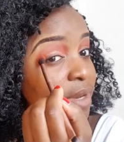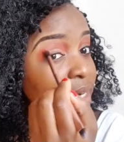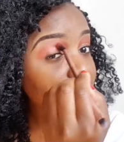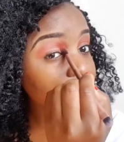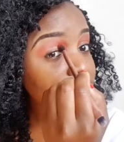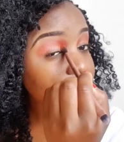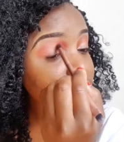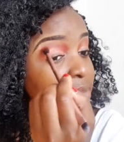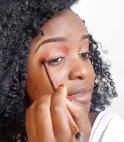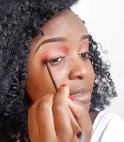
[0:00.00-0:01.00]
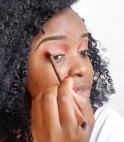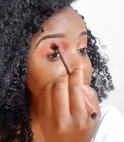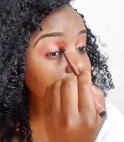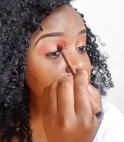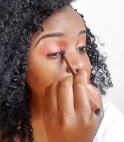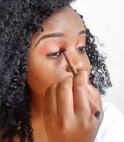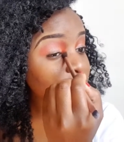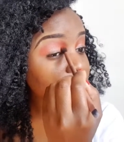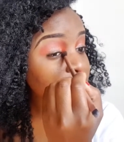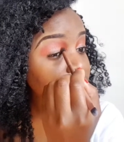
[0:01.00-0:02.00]
ring light, because I'm
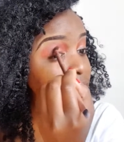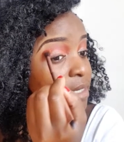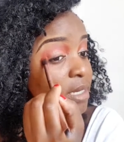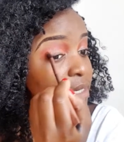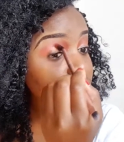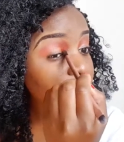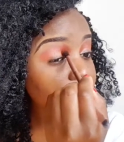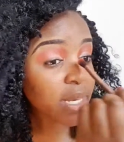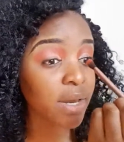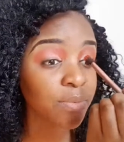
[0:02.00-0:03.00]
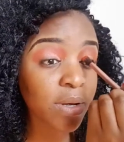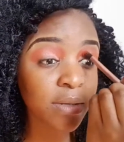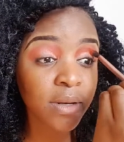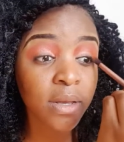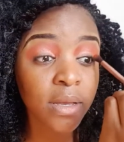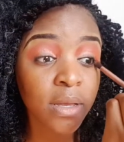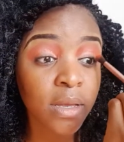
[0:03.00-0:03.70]
really trying to get one.